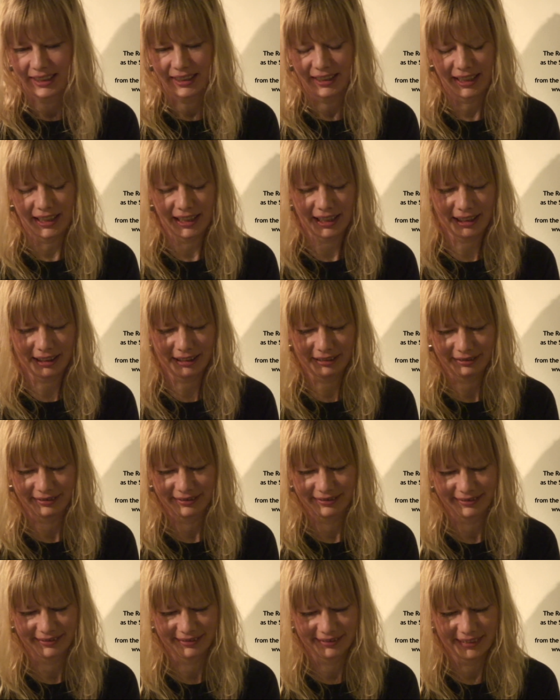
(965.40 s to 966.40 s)
yeah,
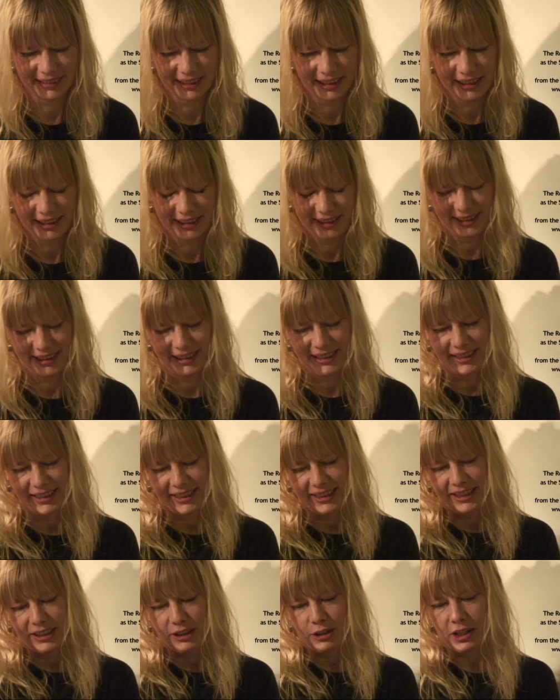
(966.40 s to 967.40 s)

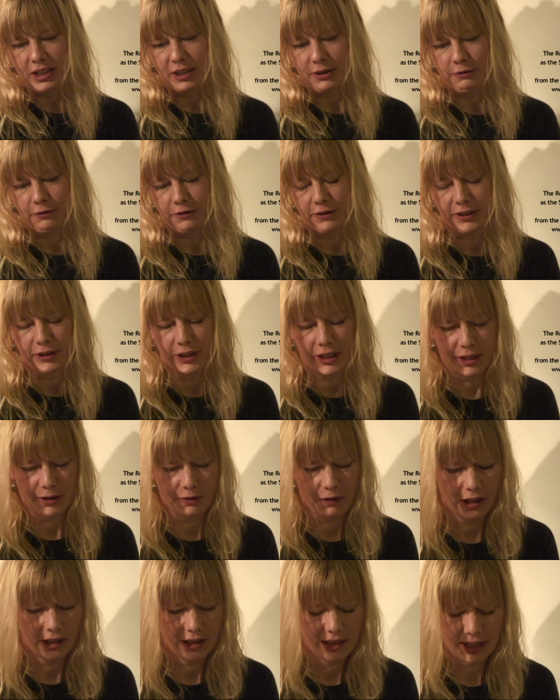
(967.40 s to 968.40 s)
lots
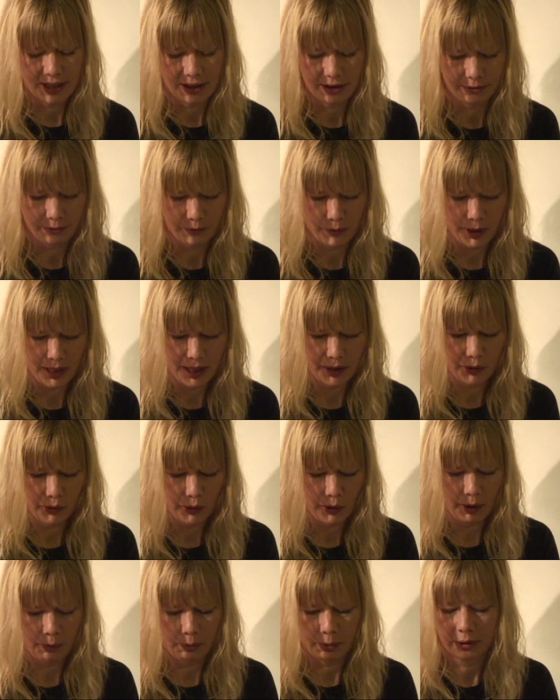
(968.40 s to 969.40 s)
of hunting where I
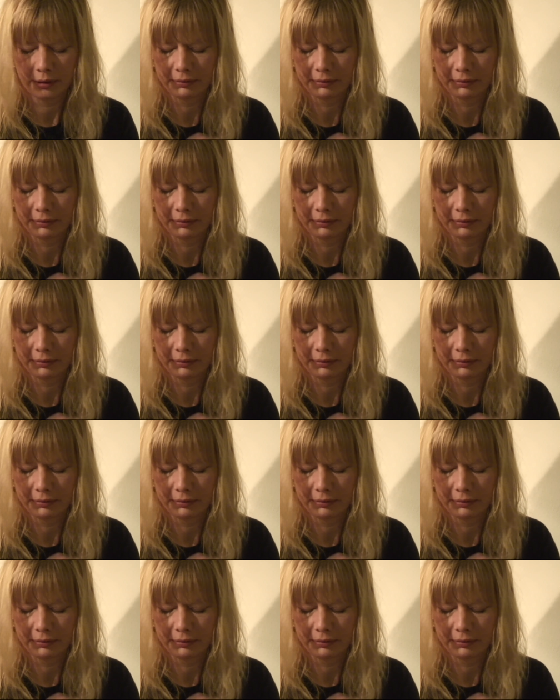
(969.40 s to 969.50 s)
grew up.